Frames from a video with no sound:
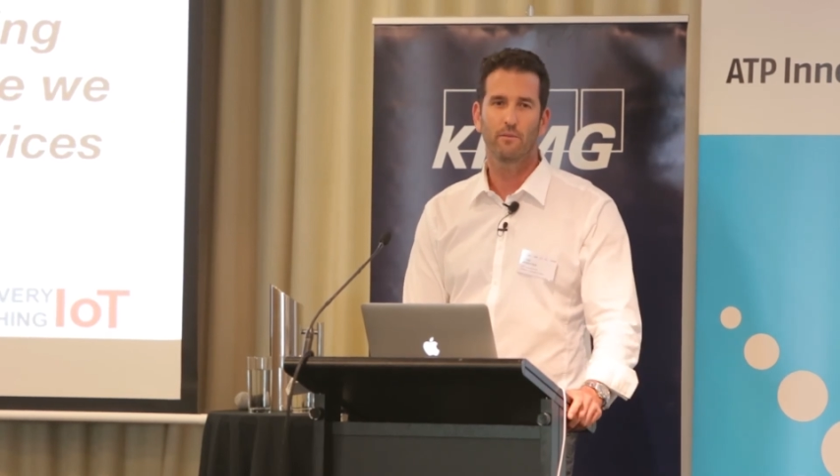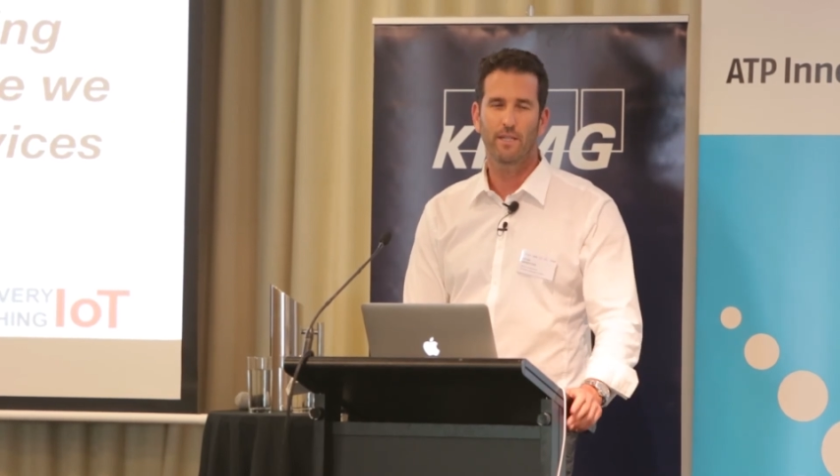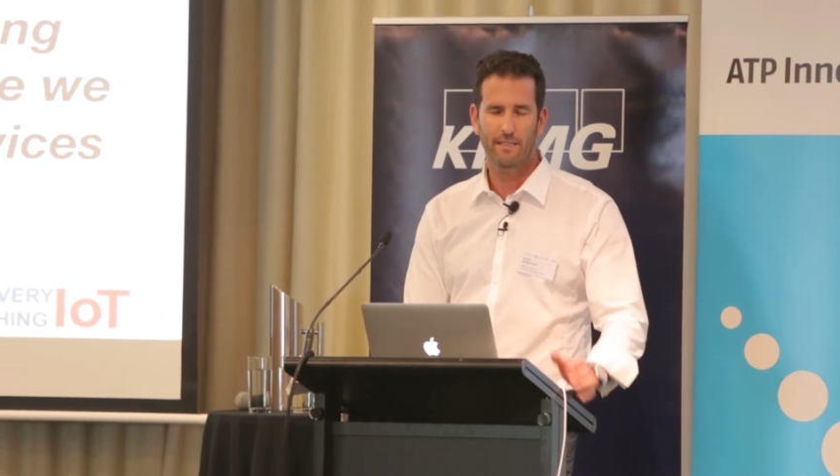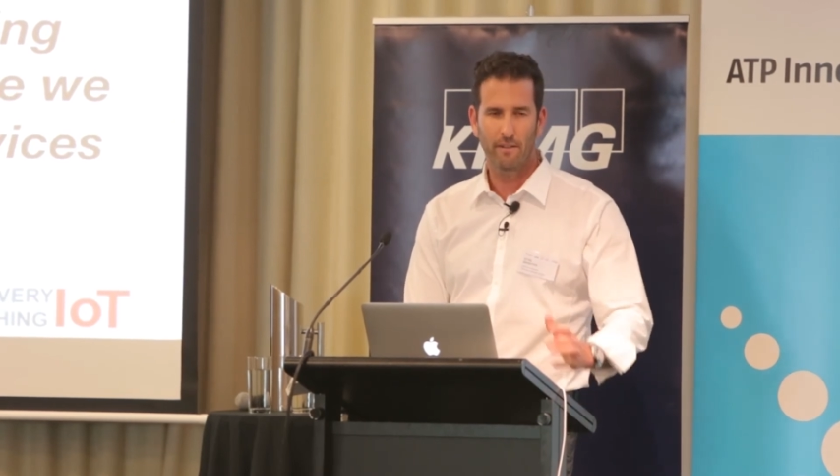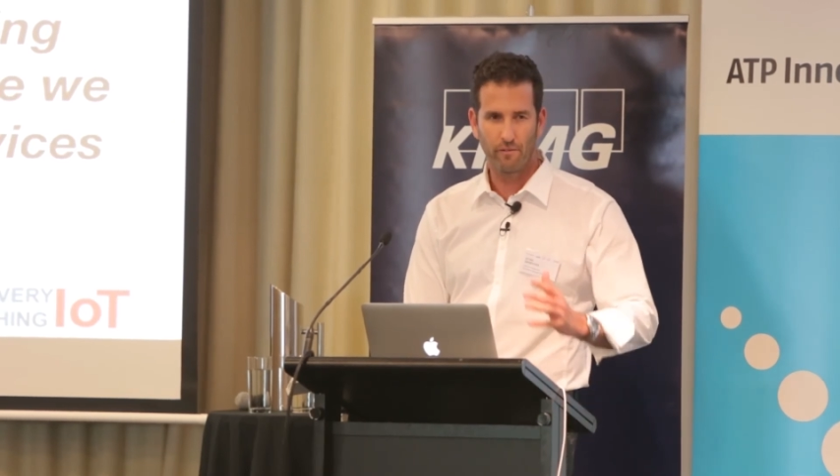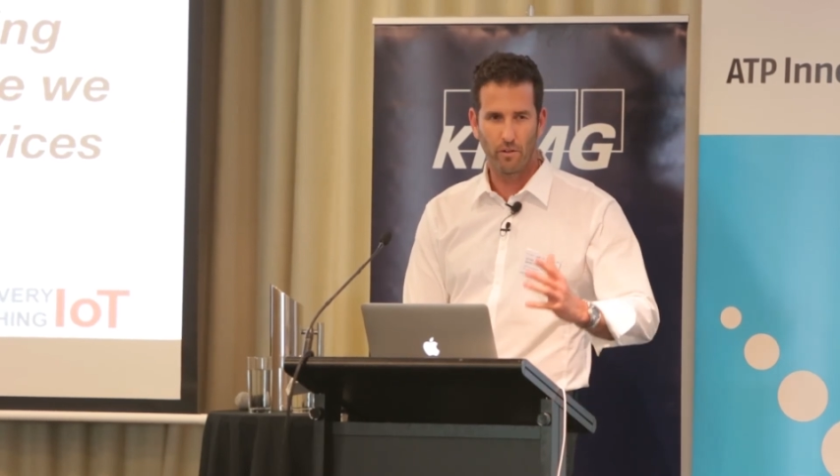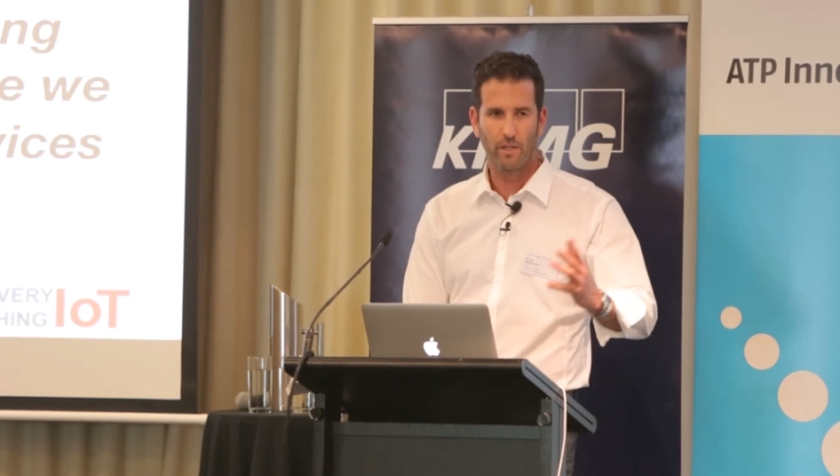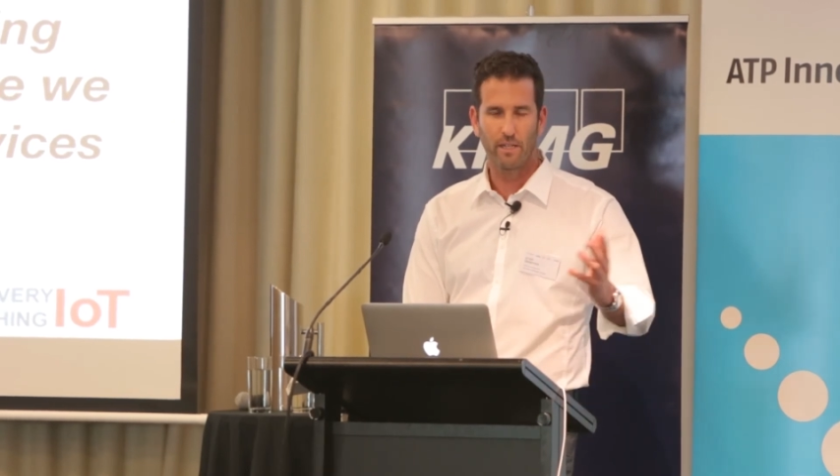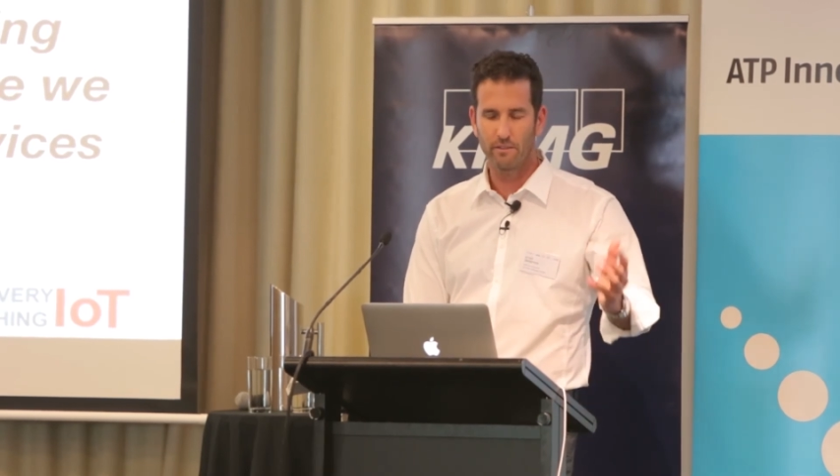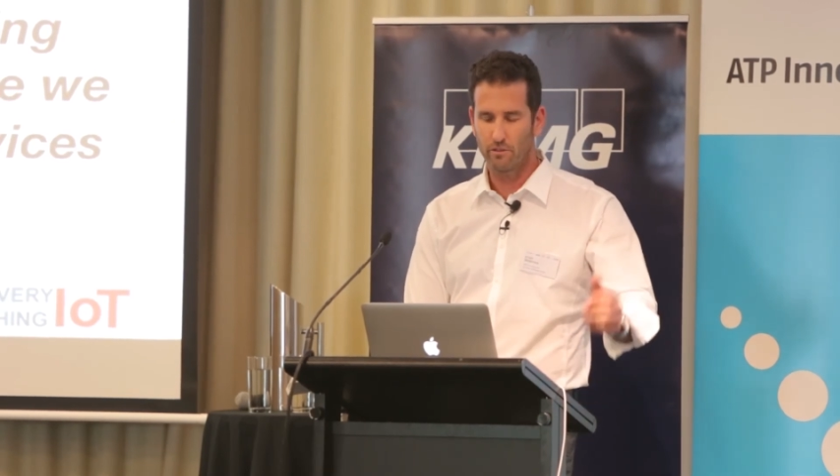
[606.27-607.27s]
We need a few
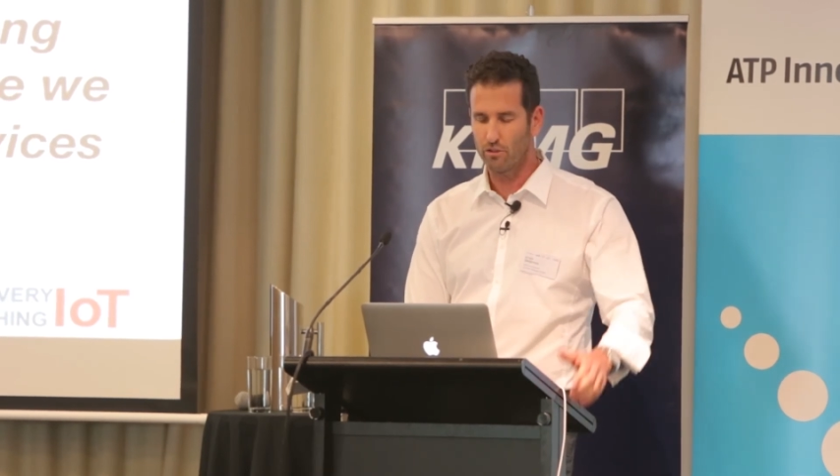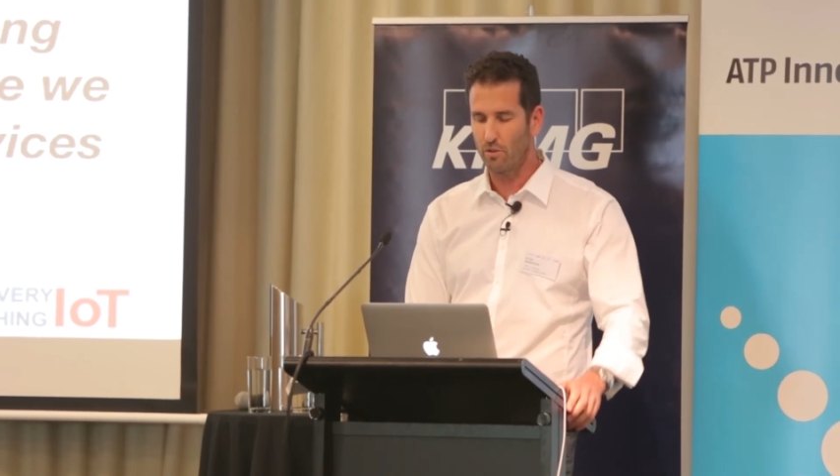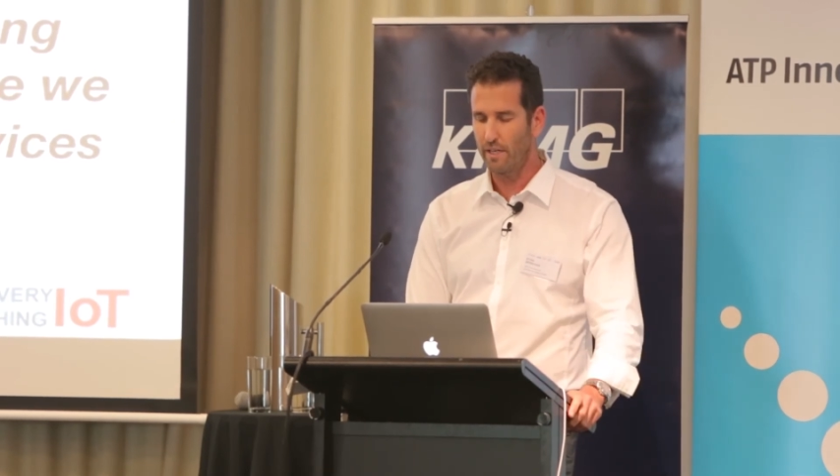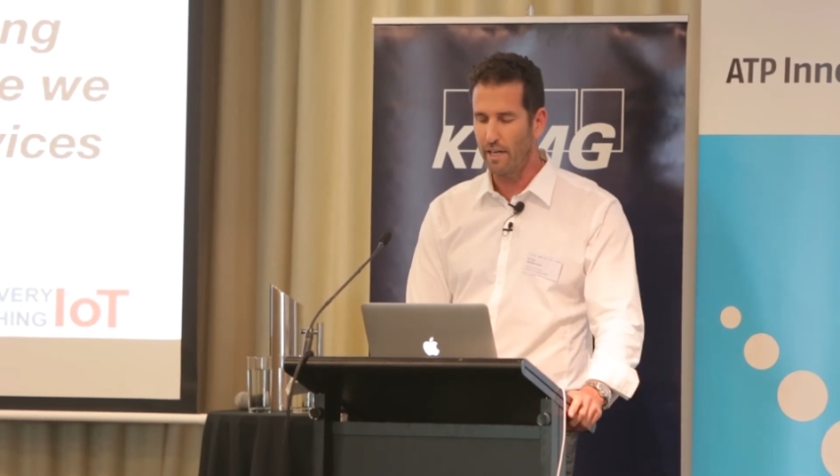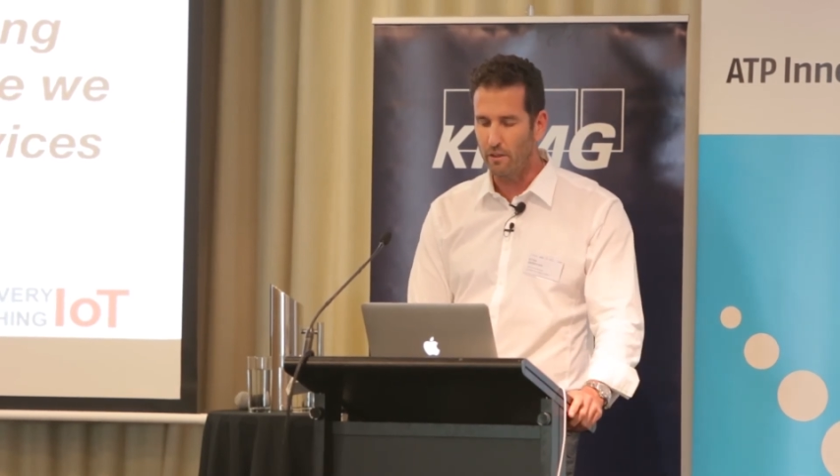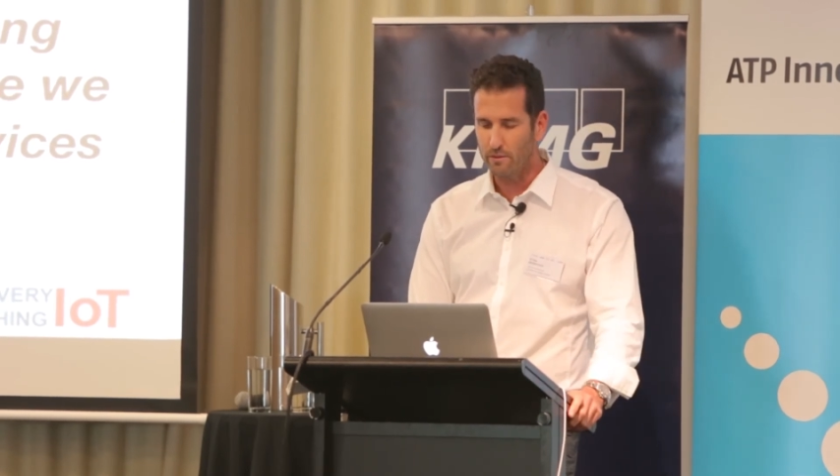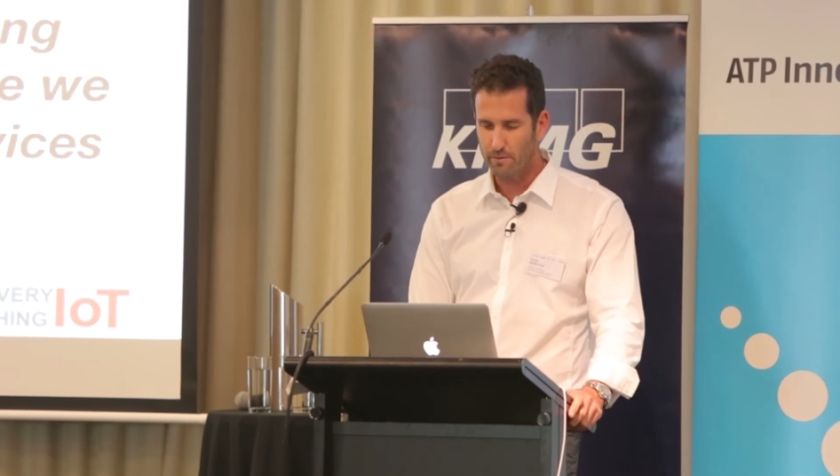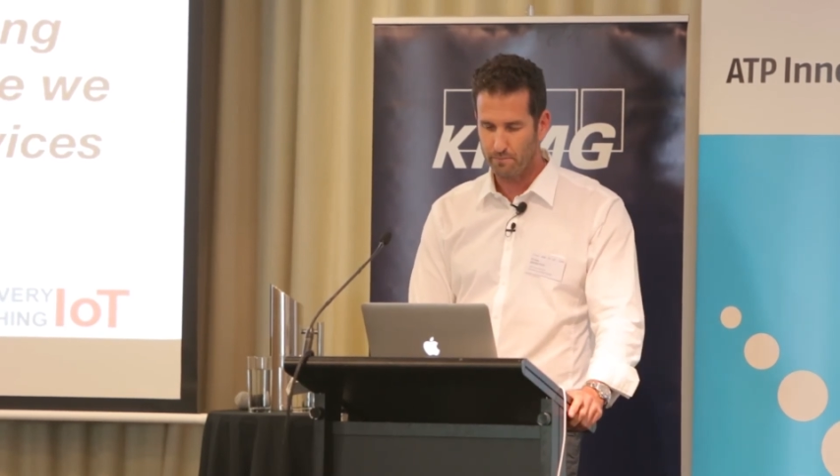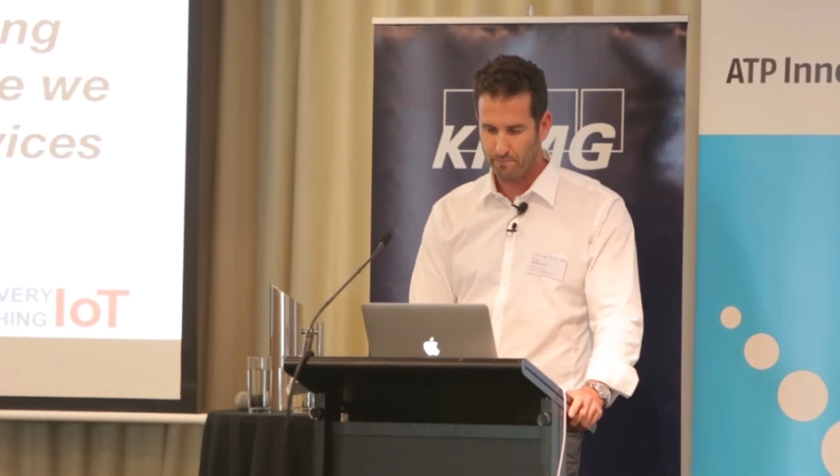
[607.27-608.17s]
years to sort it out.